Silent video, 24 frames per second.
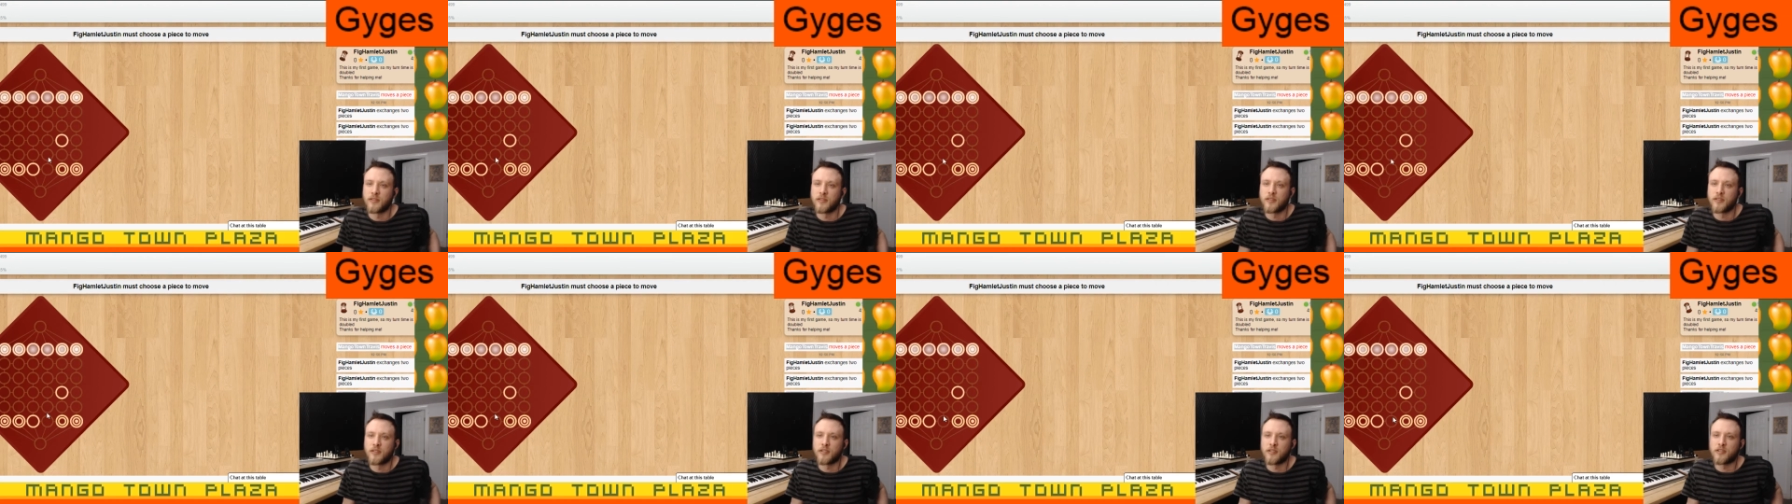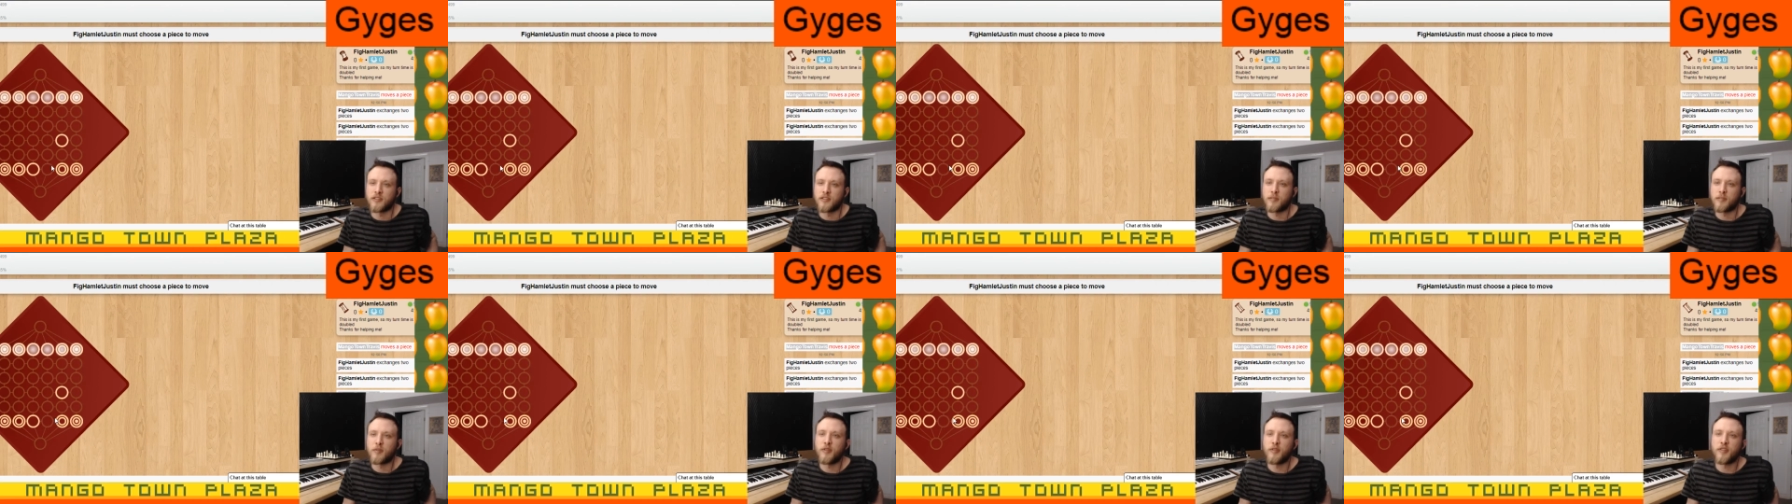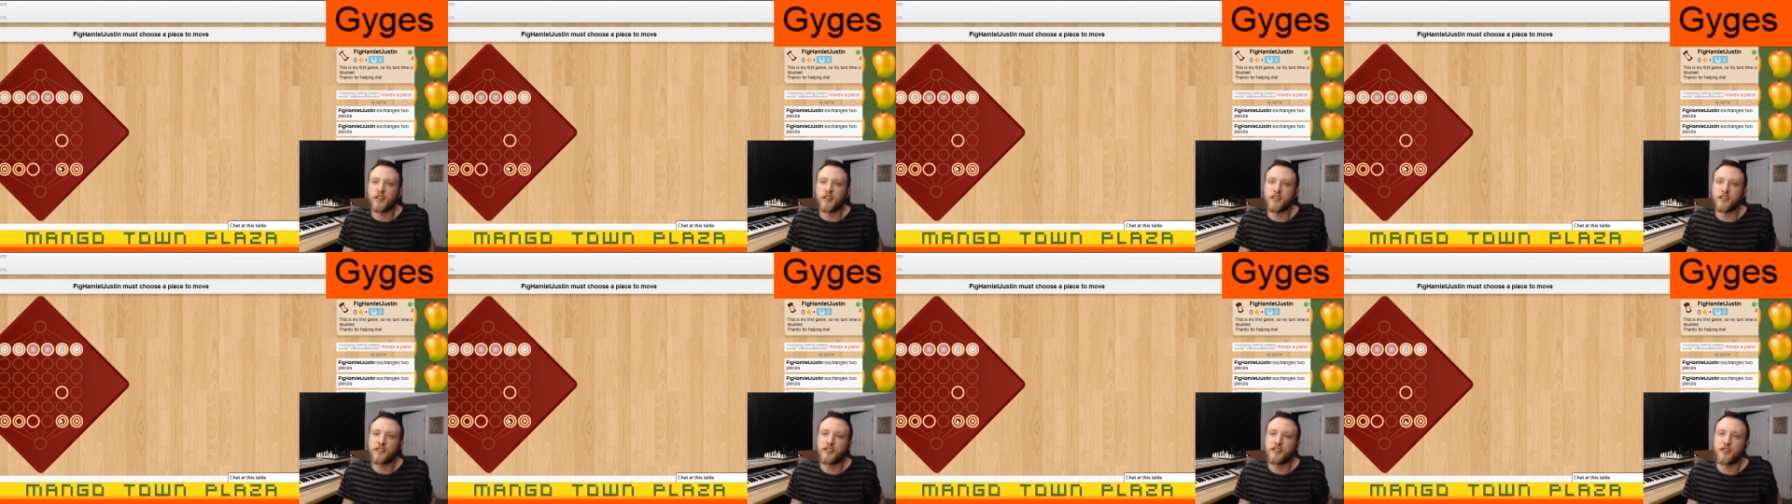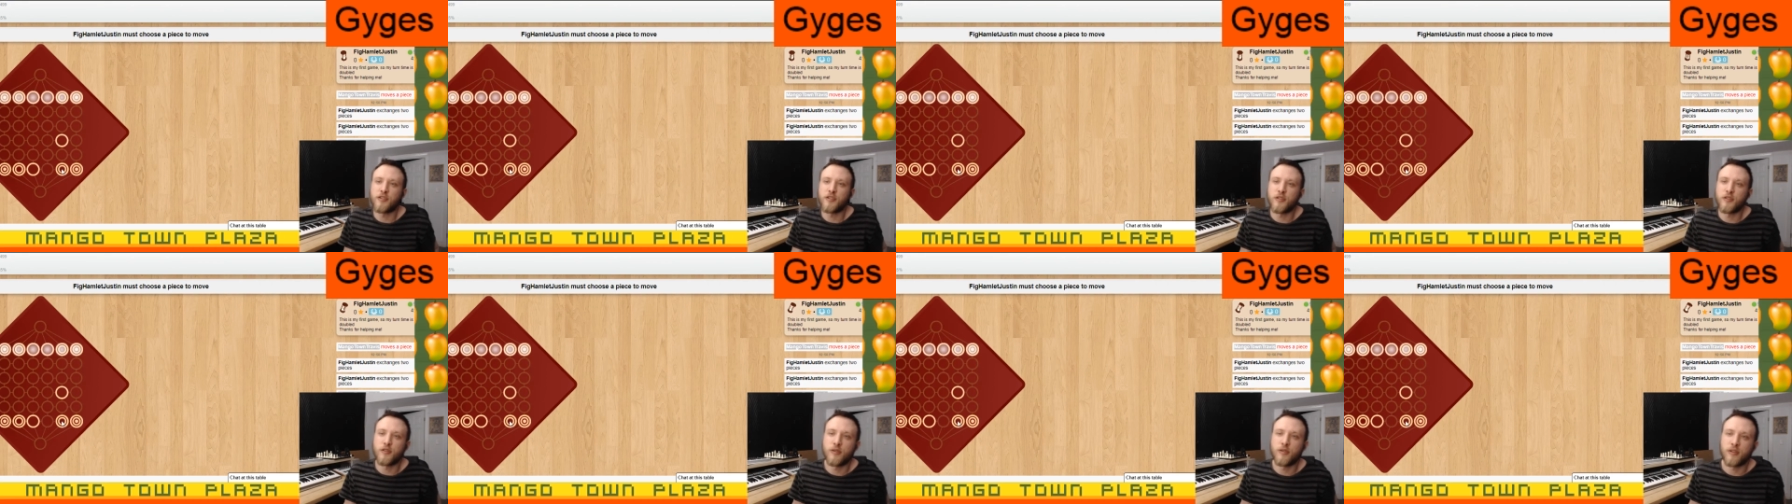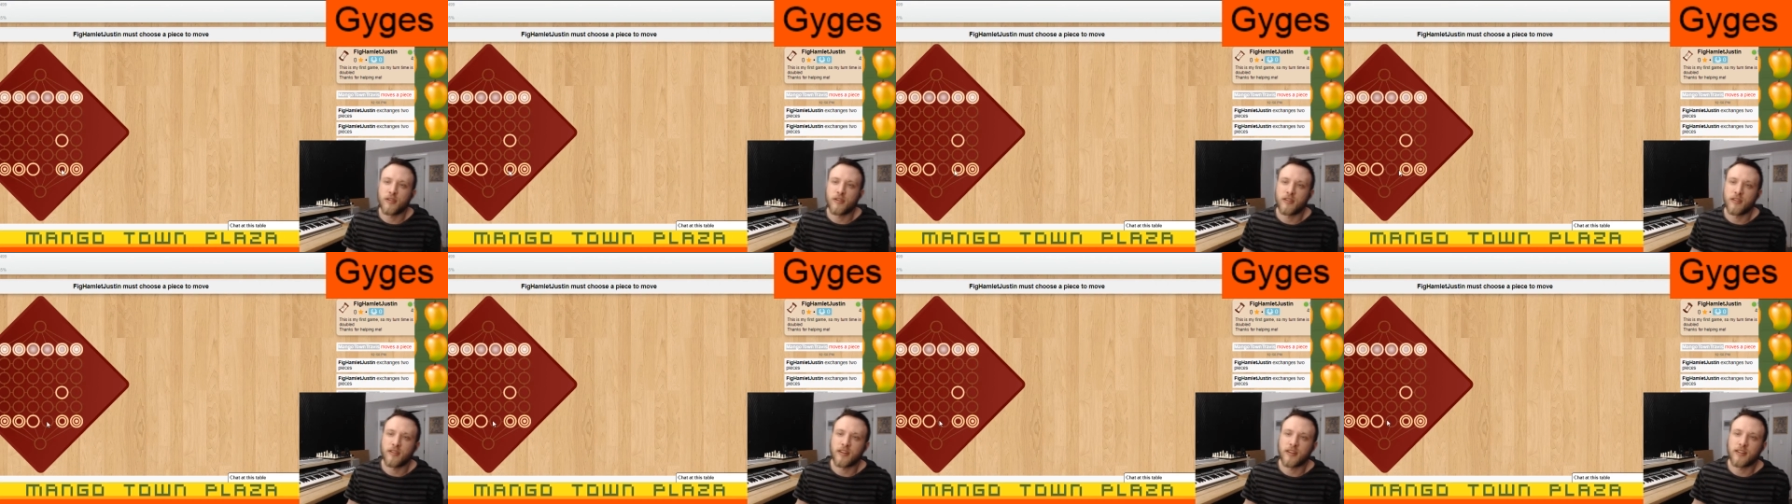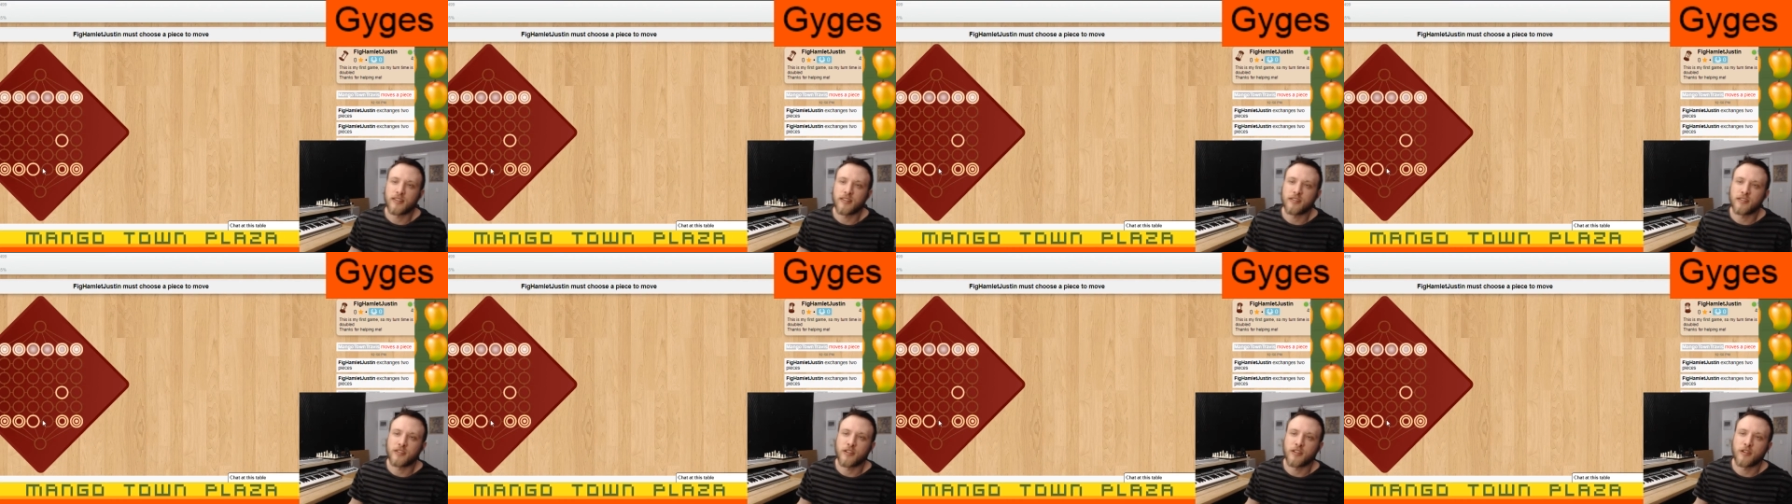So I moved it on the 2.
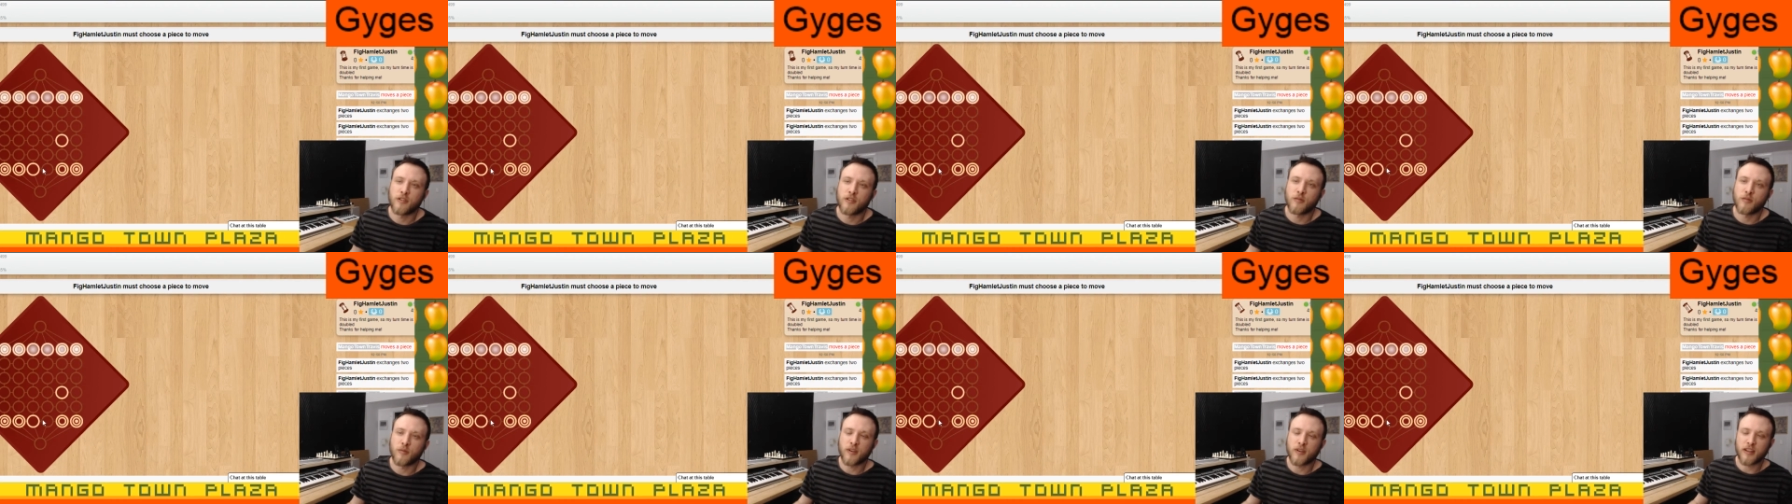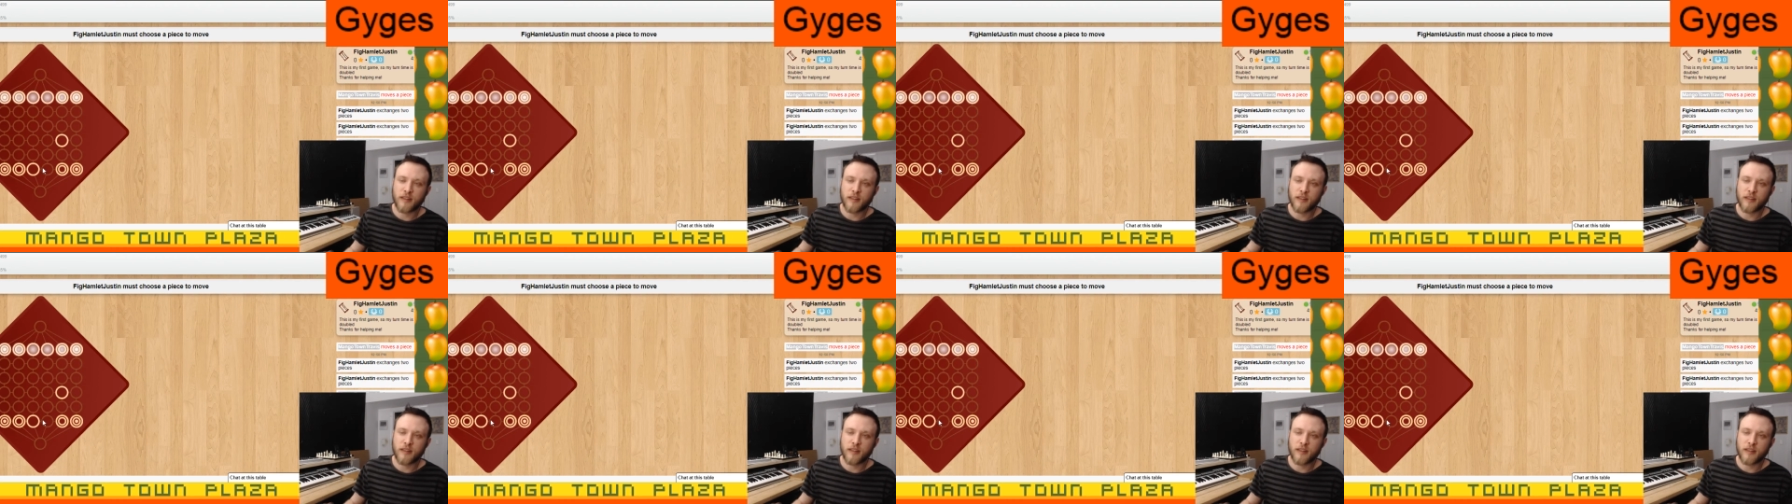So